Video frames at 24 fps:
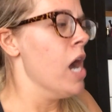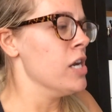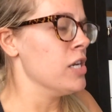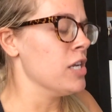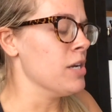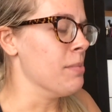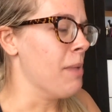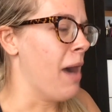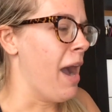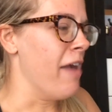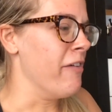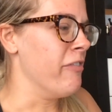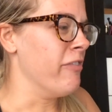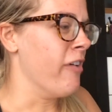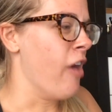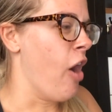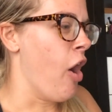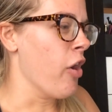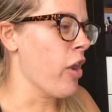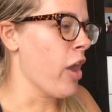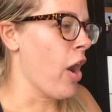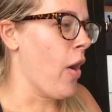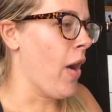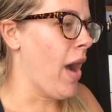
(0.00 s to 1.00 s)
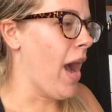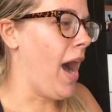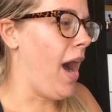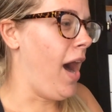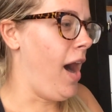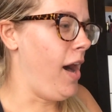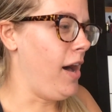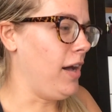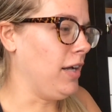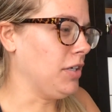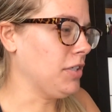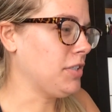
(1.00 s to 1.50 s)
my photo at
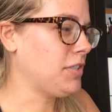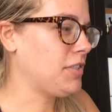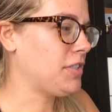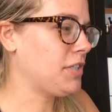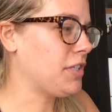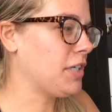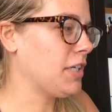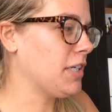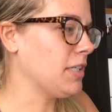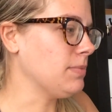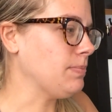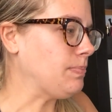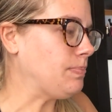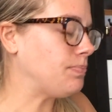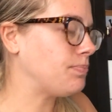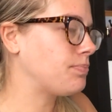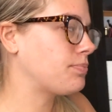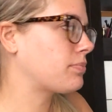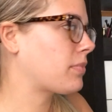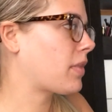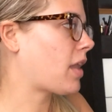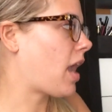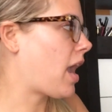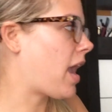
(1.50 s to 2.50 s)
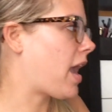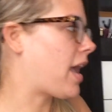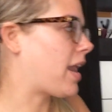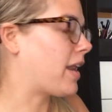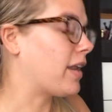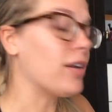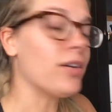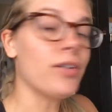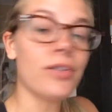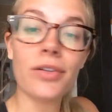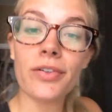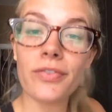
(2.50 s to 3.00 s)
Hollister, and
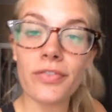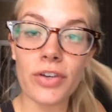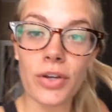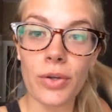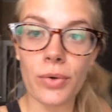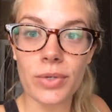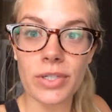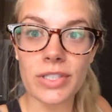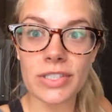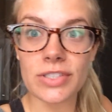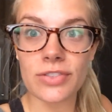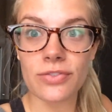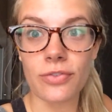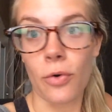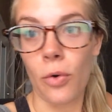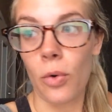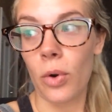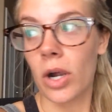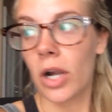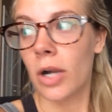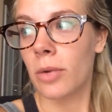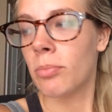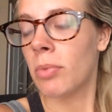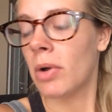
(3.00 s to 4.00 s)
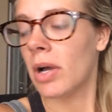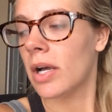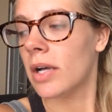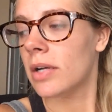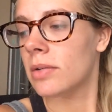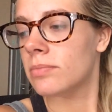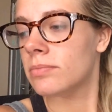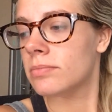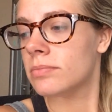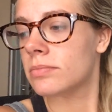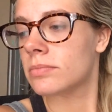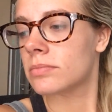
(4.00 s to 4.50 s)
I don't even know what it's for,
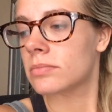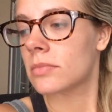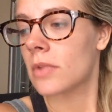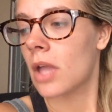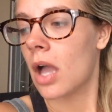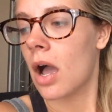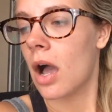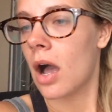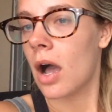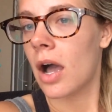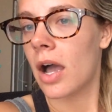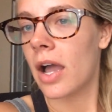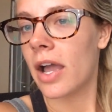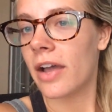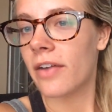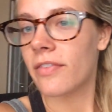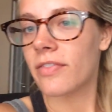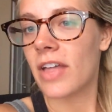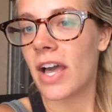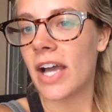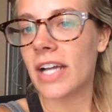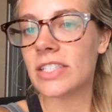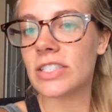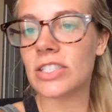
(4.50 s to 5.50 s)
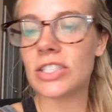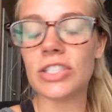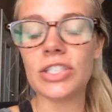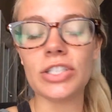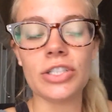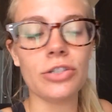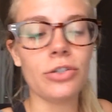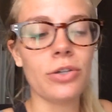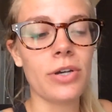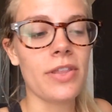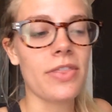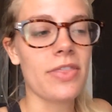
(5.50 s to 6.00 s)
but. I have that to
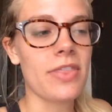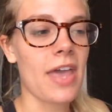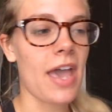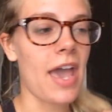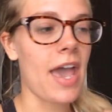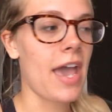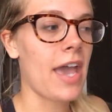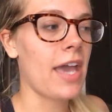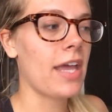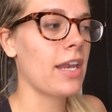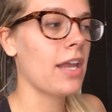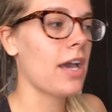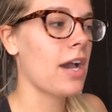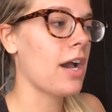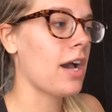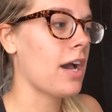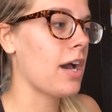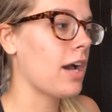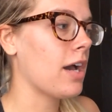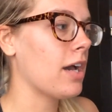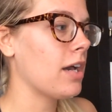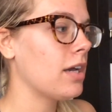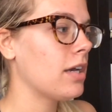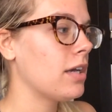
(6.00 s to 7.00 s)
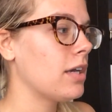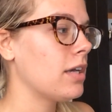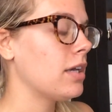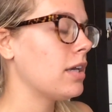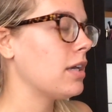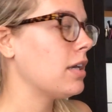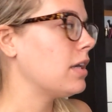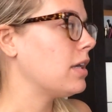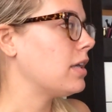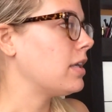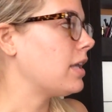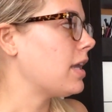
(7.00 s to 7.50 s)
do, and then
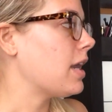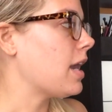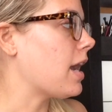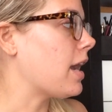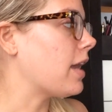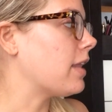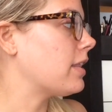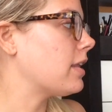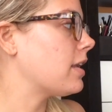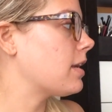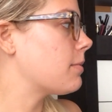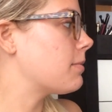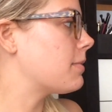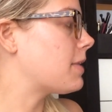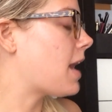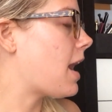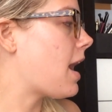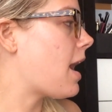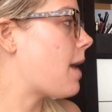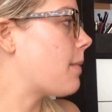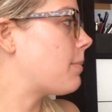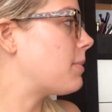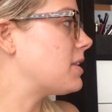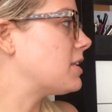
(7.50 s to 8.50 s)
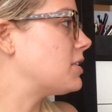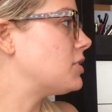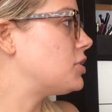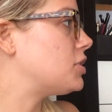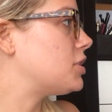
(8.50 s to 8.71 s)
yeah, I think I'm gonna hop in the